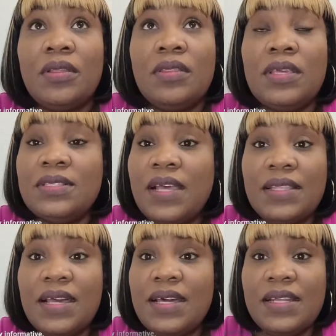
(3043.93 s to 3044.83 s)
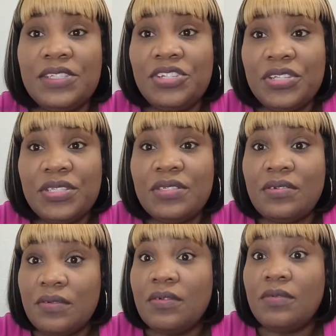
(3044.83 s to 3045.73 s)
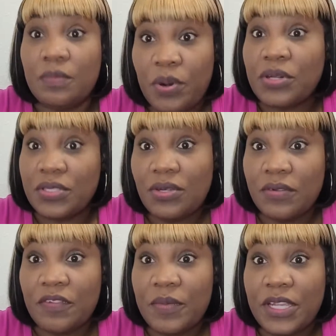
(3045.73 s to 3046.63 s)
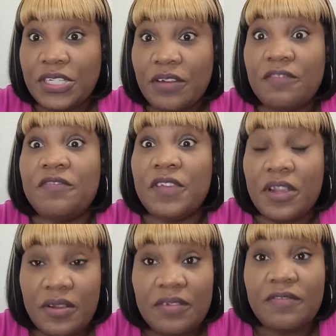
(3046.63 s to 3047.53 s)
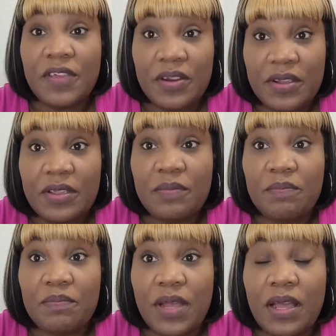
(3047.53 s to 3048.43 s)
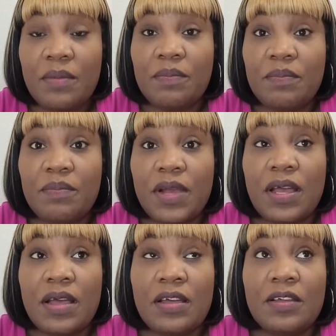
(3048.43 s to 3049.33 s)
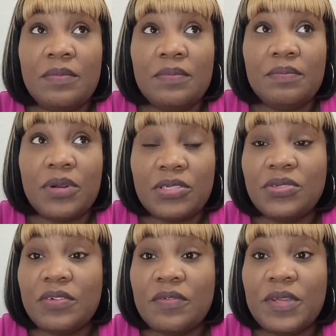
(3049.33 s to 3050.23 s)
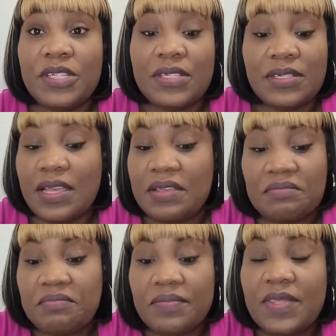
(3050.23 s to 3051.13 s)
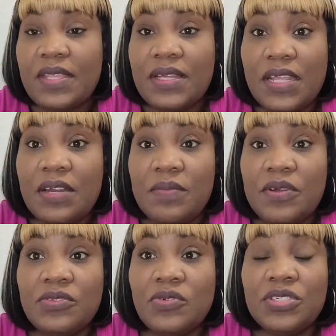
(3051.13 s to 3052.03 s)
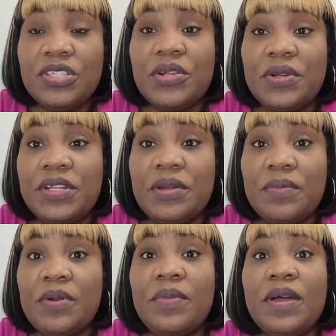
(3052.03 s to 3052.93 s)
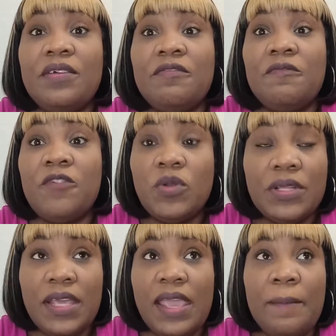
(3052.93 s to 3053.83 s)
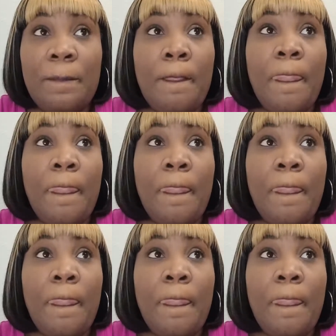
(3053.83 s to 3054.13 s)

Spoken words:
things like that. It's just personal information, very, very personal information, like date of birth, social security number, my full name.